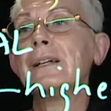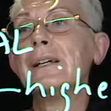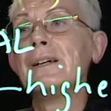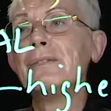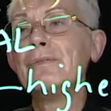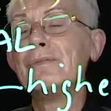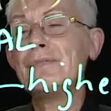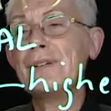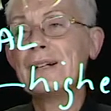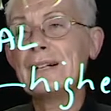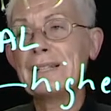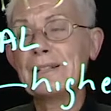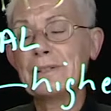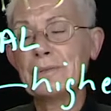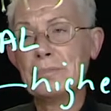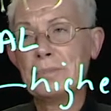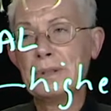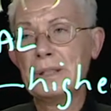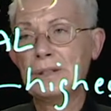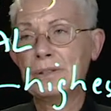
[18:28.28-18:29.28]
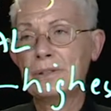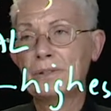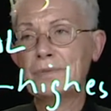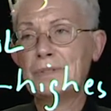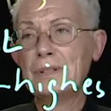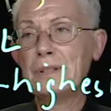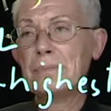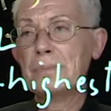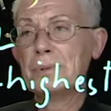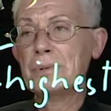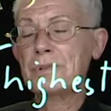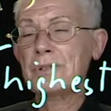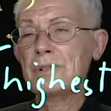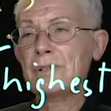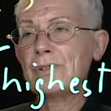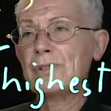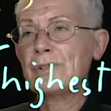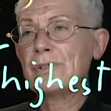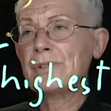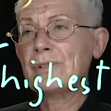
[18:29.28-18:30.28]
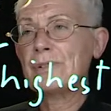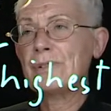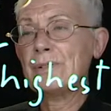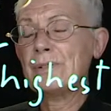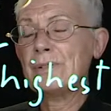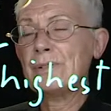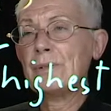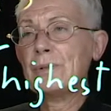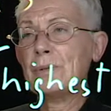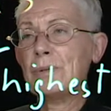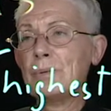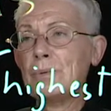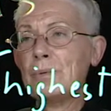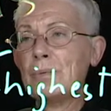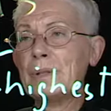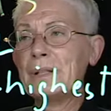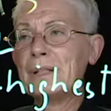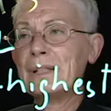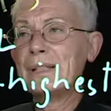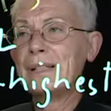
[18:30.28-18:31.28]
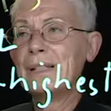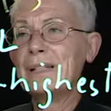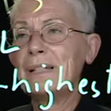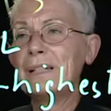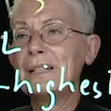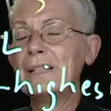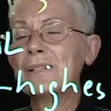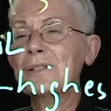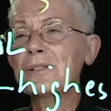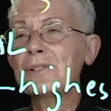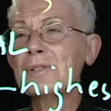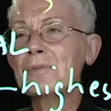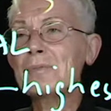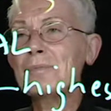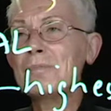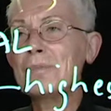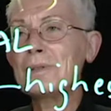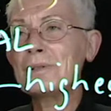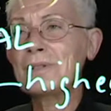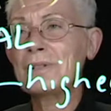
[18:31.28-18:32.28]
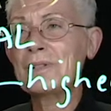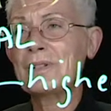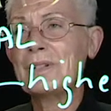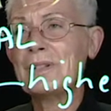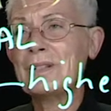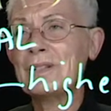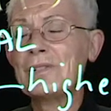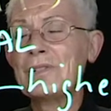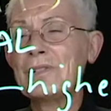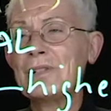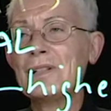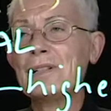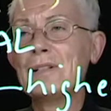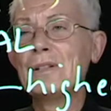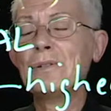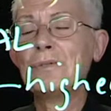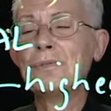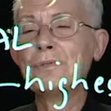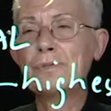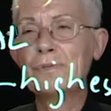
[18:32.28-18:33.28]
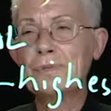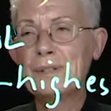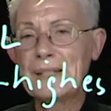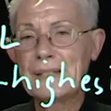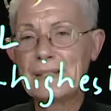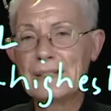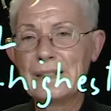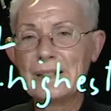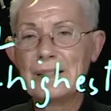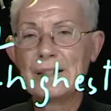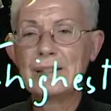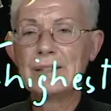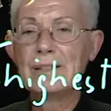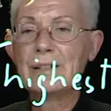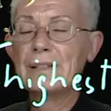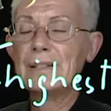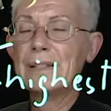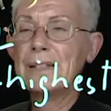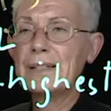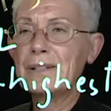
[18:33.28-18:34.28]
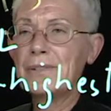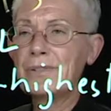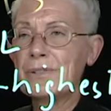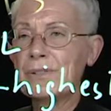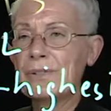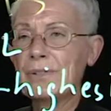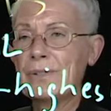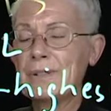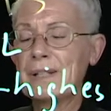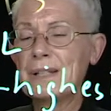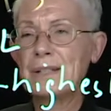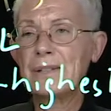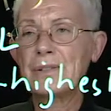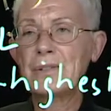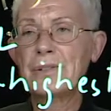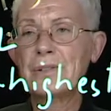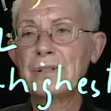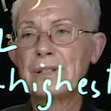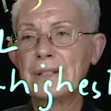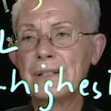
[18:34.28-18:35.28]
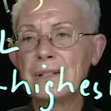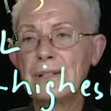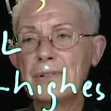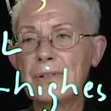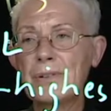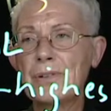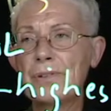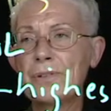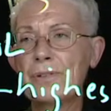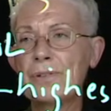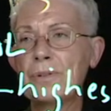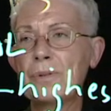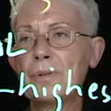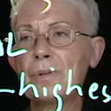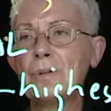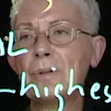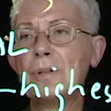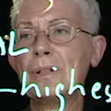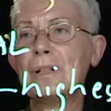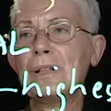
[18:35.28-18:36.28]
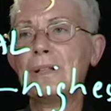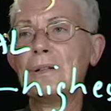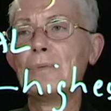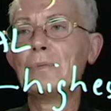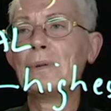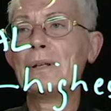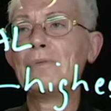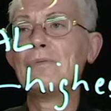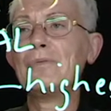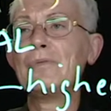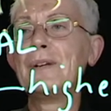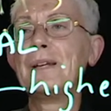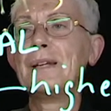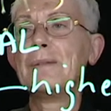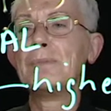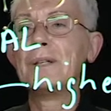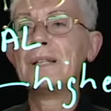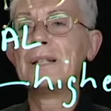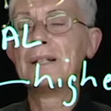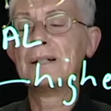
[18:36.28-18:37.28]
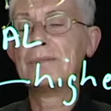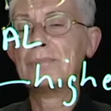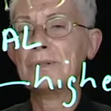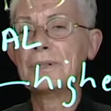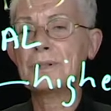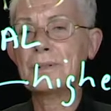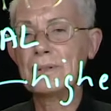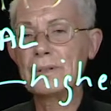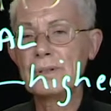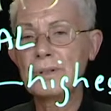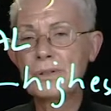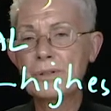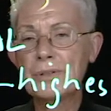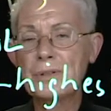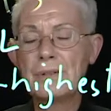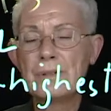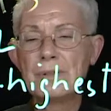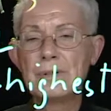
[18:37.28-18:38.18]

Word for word: environment of deposition where it's most easy you find the larger grain size. So when they become rocks,